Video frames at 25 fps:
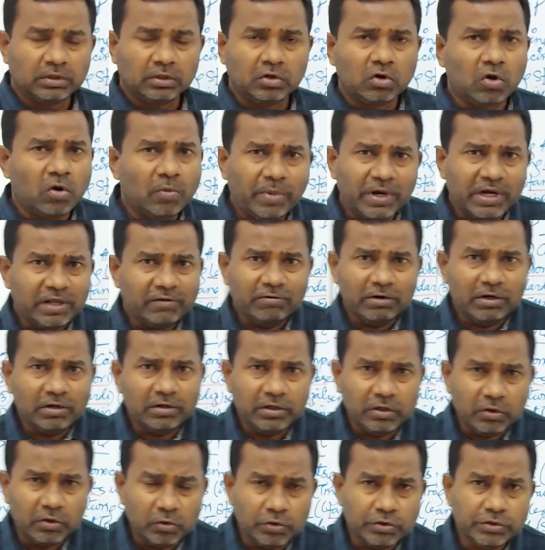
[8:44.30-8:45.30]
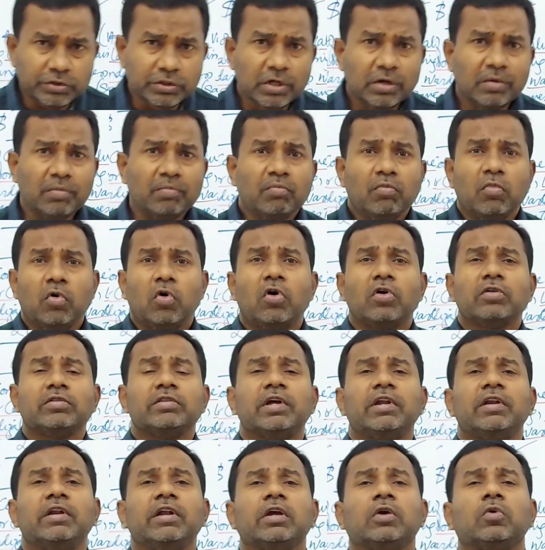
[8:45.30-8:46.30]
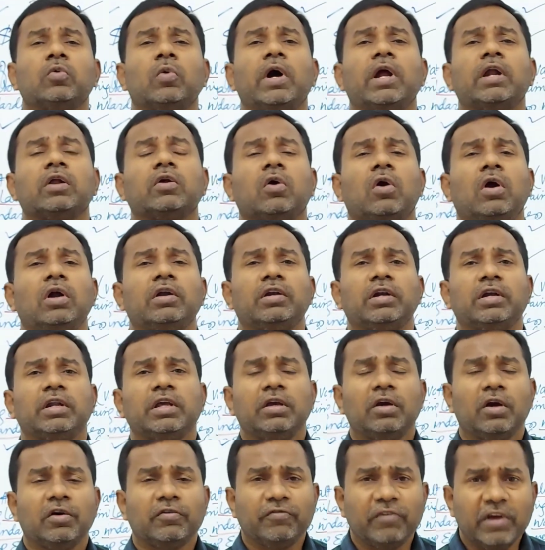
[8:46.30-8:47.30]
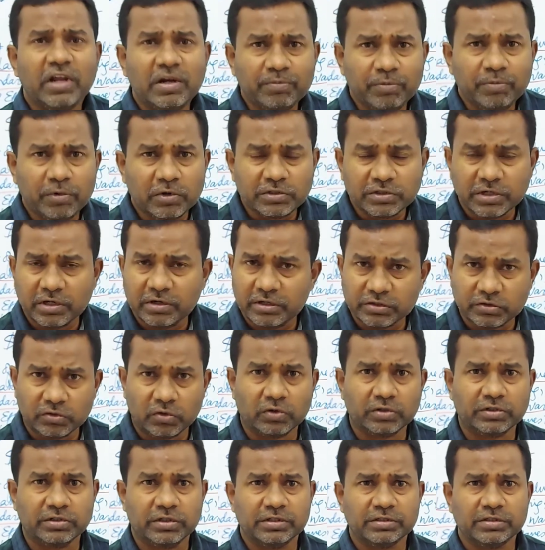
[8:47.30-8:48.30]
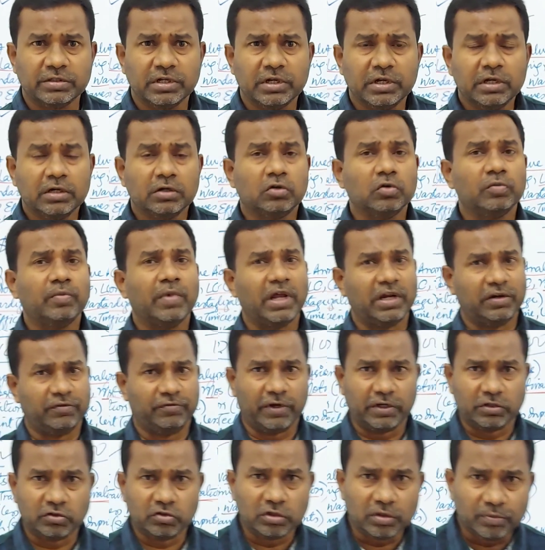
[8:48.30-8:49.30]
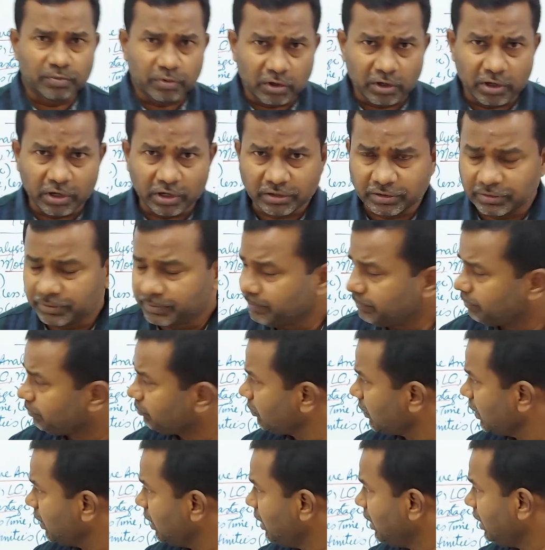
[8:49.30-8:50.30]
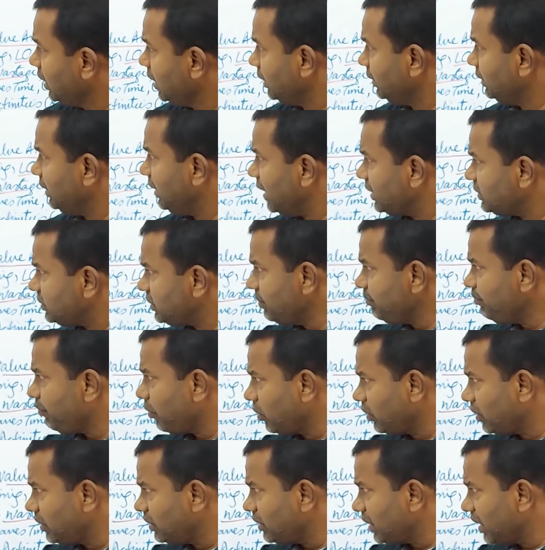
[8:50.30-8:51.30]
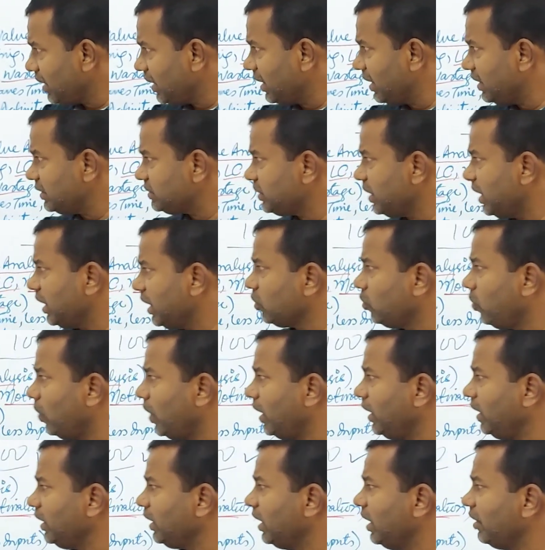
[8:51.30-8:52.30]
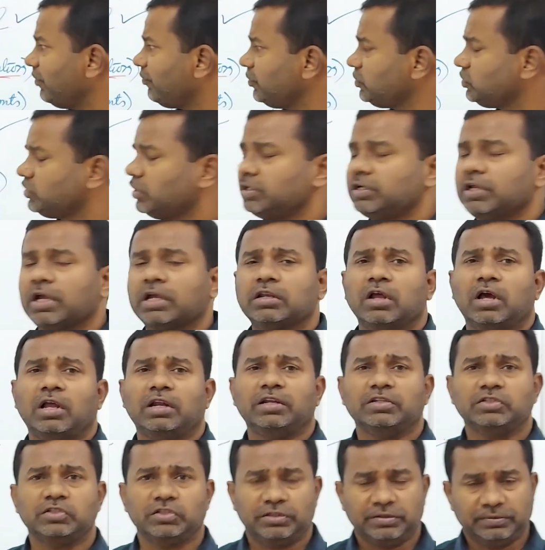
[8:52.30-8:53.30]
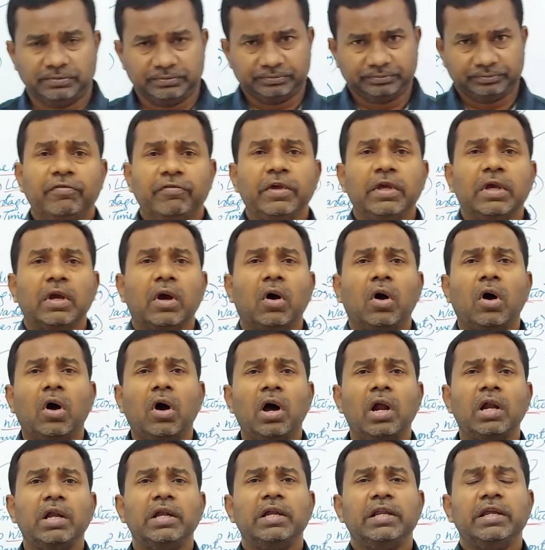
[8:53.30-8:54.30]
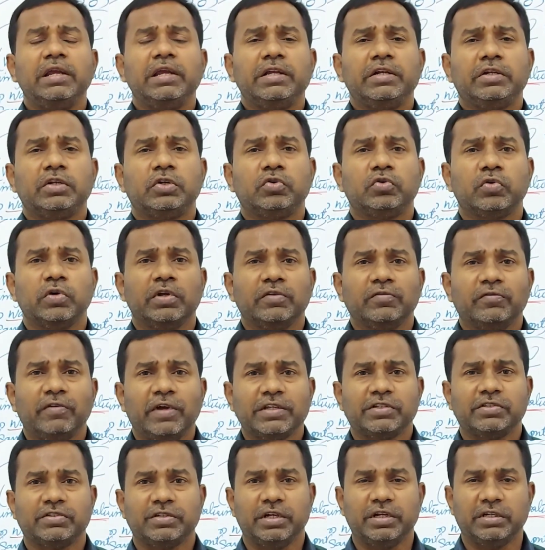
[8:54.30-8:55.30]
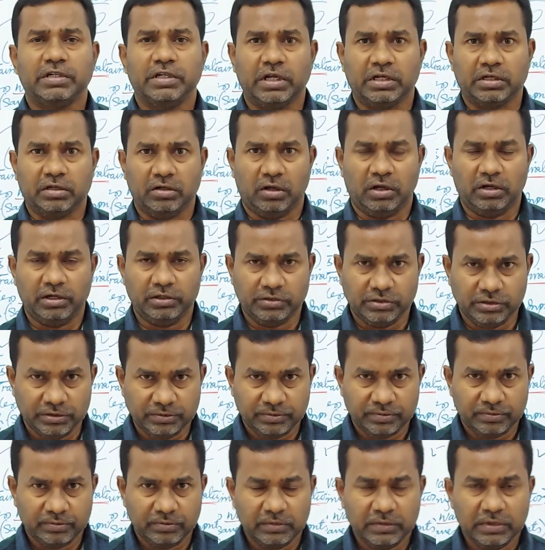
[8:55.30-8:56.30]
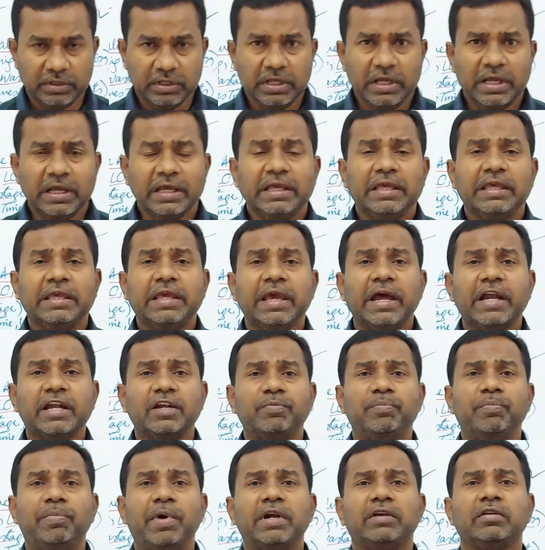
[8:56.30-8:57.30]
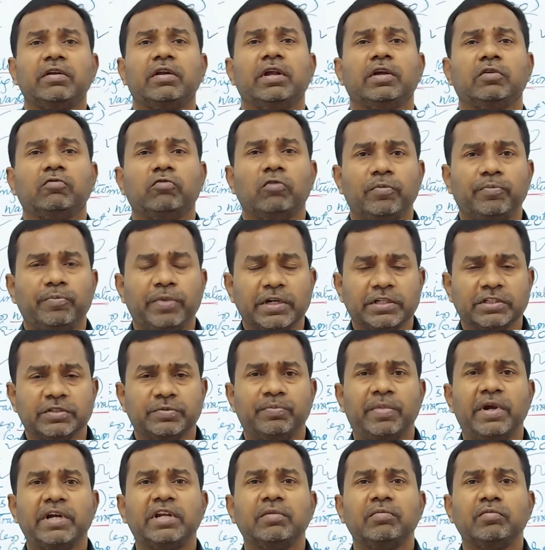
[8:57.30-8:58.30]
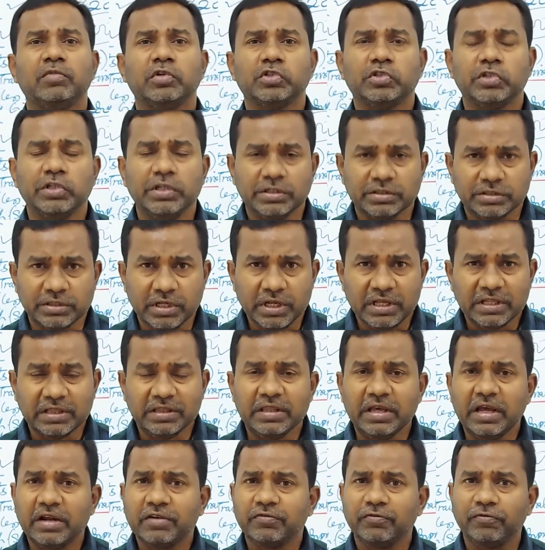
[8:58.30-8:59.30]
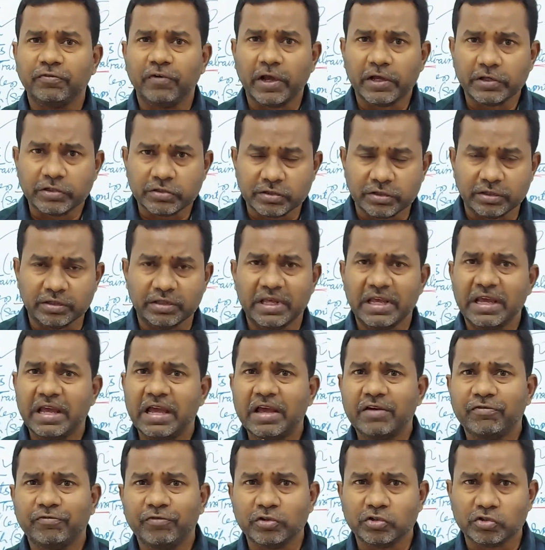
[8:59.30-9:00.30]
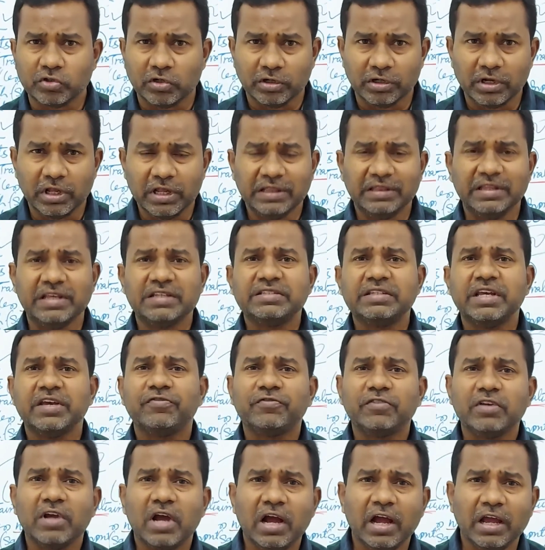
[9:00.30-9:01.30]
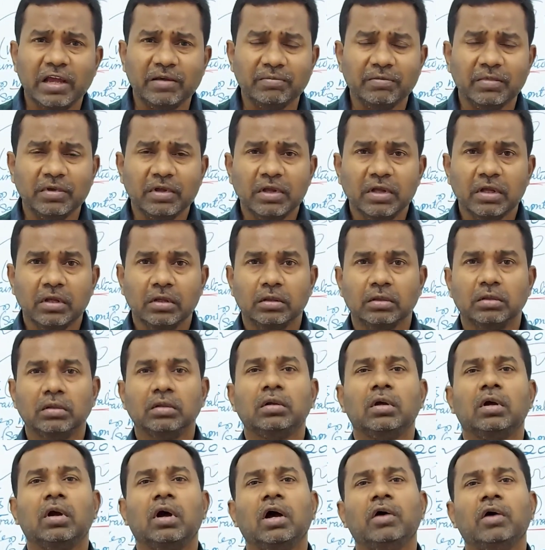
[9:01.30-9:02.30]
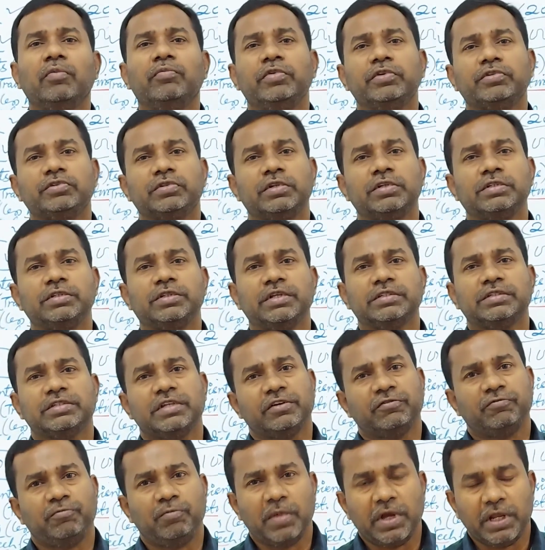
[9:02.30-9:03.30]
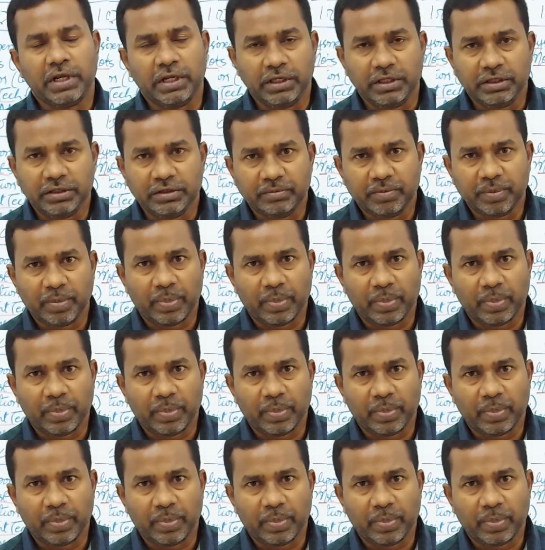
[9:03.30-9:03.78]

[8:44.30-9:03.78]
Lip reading: Nobody will use more than required quantity of inputs and resources to manufacture the product. The next important thing is acquiring efficient technology. We all need to invest in technology. Get better equipments, better machines. They are faster, they are efficient, they save time. Obviously, they save money.